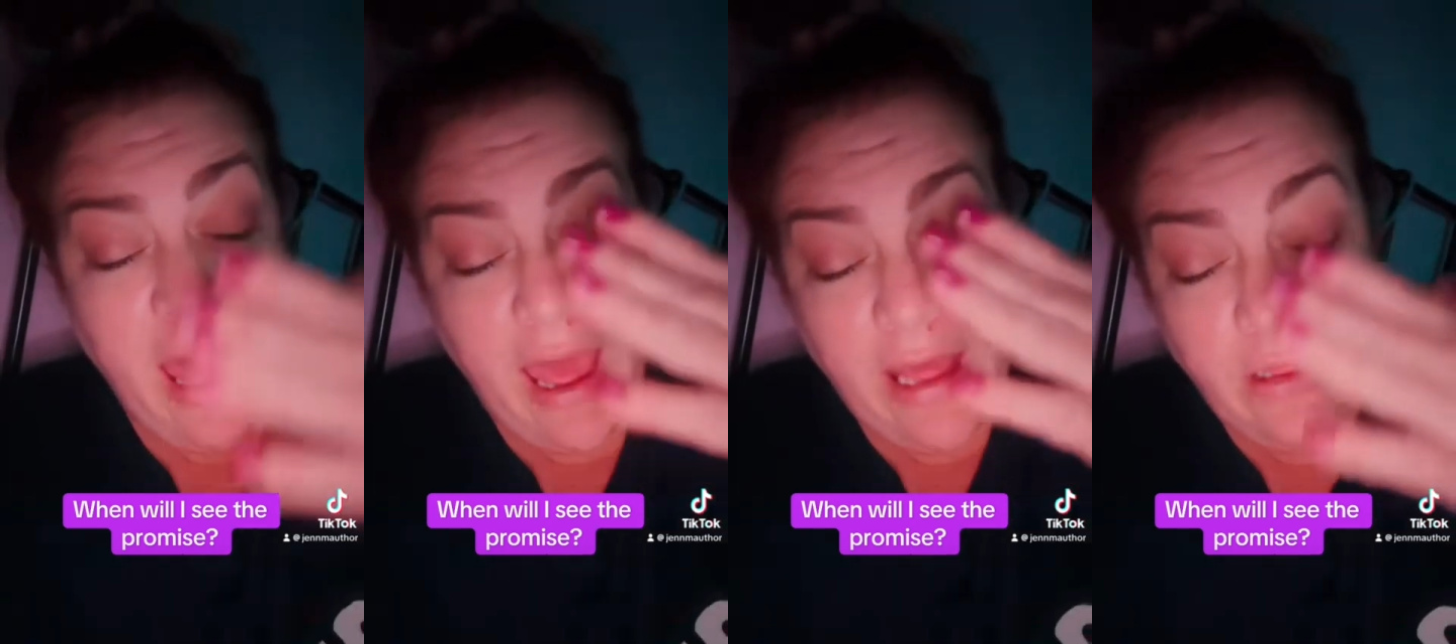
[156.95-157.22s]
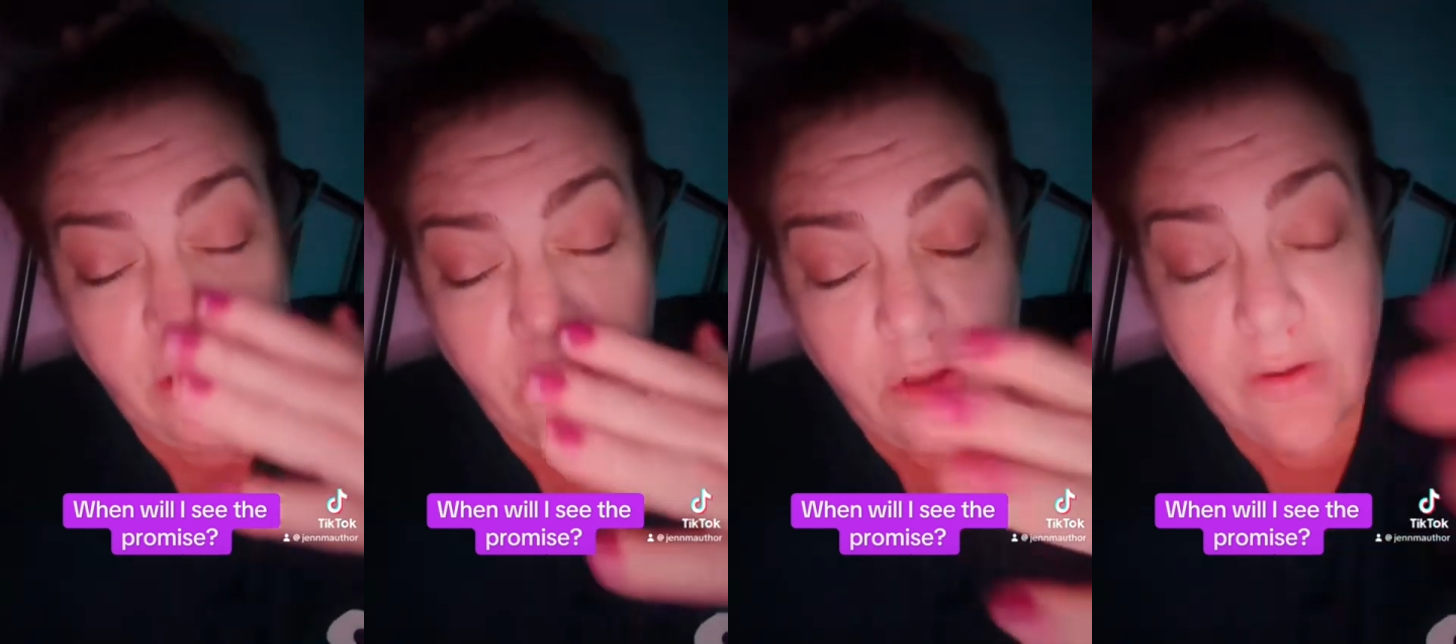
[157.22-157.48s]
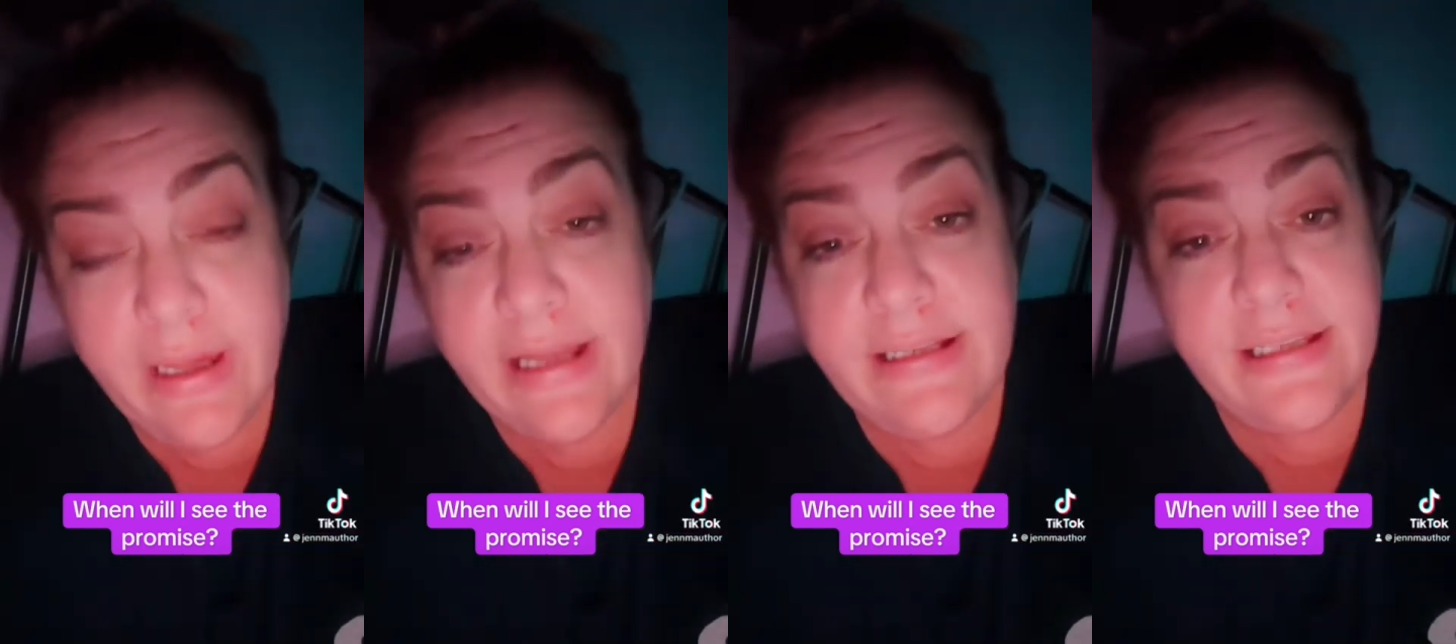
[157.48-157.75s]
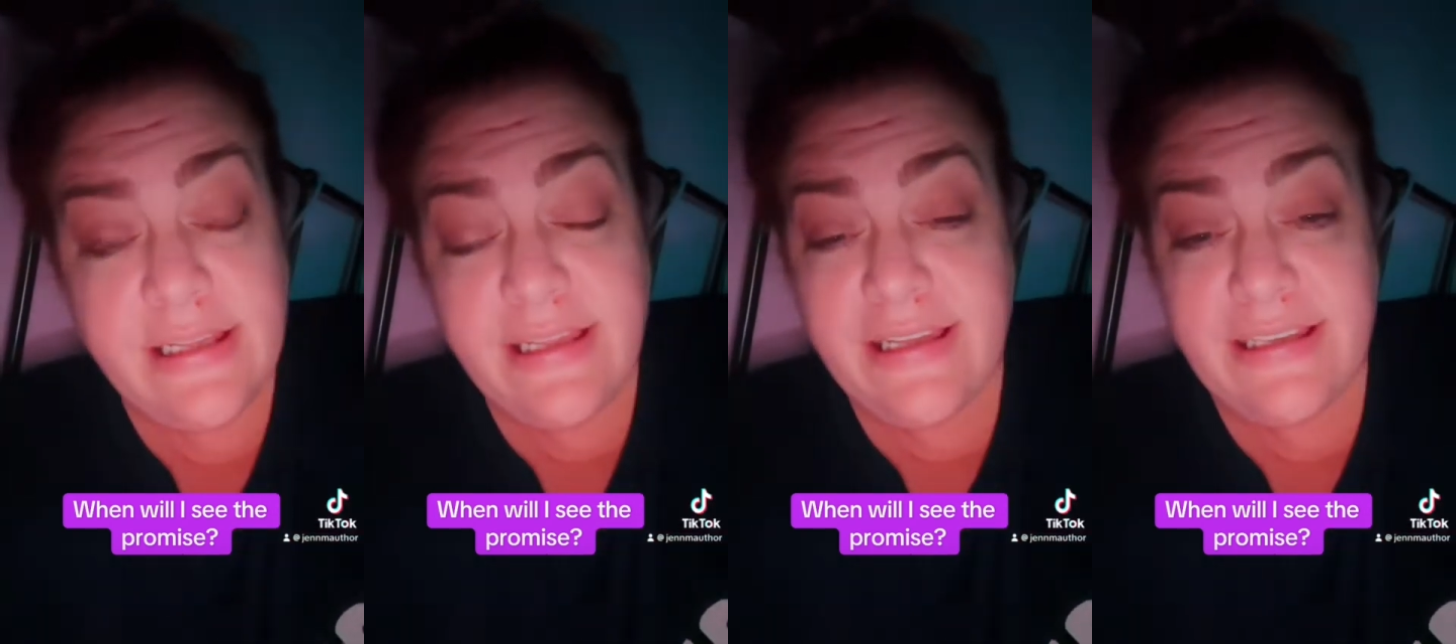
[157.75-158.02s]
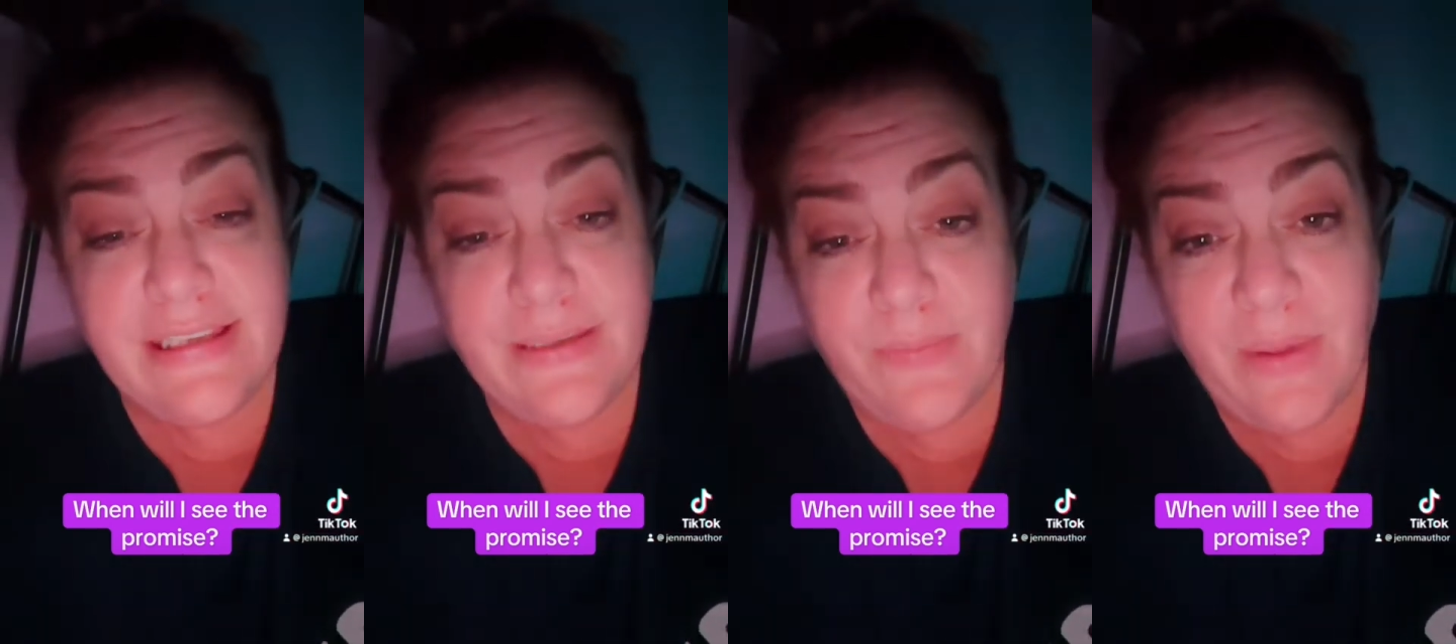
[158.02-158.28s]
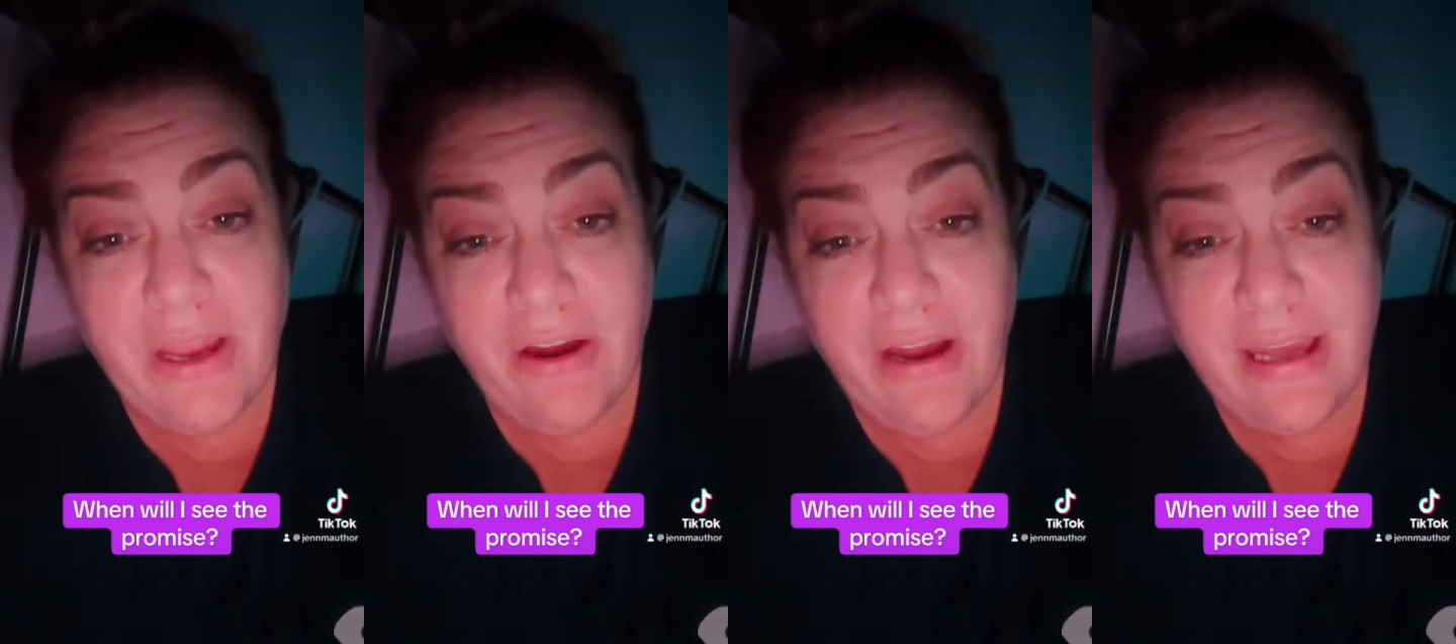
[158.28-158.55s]
I look into the
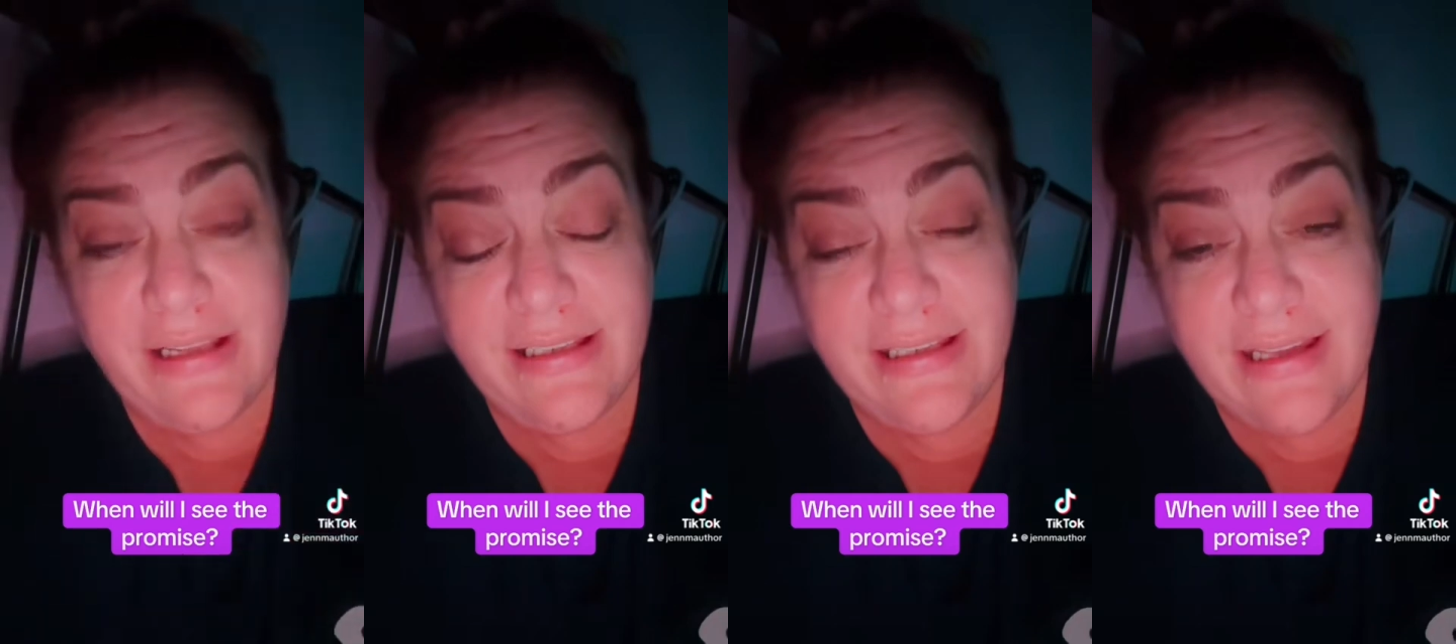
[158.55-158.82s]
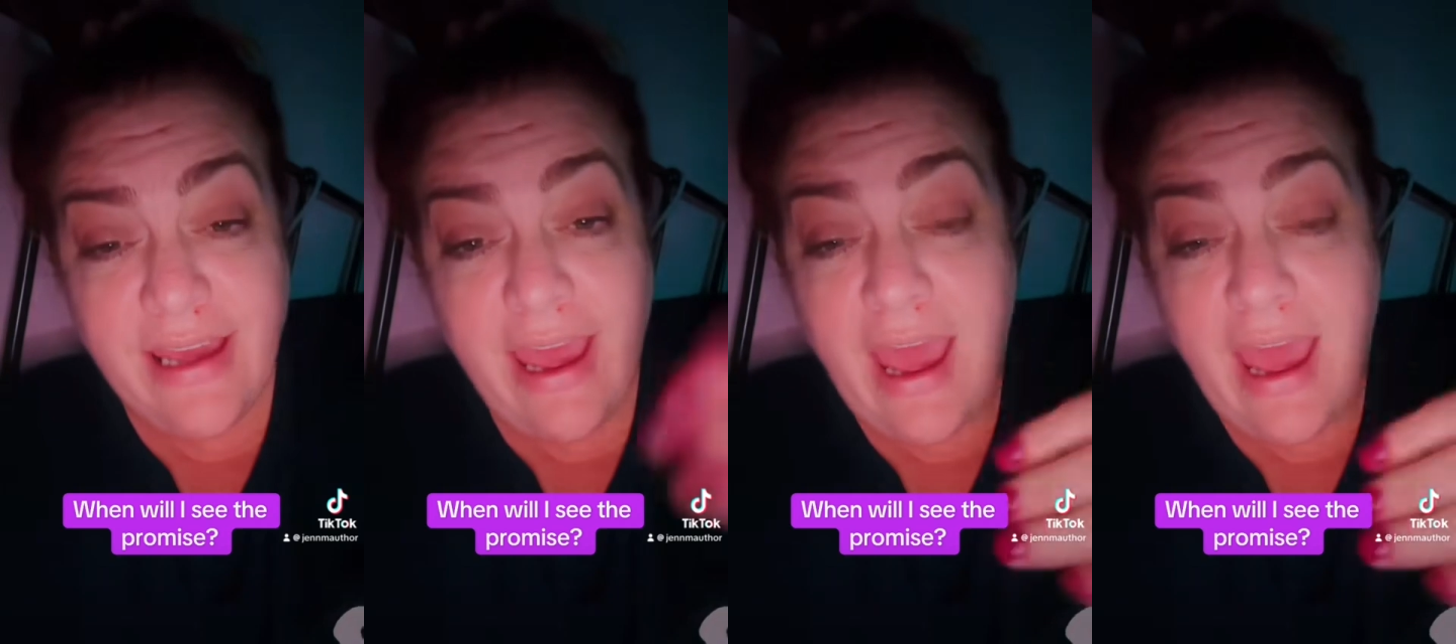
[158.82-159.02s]
Spirit.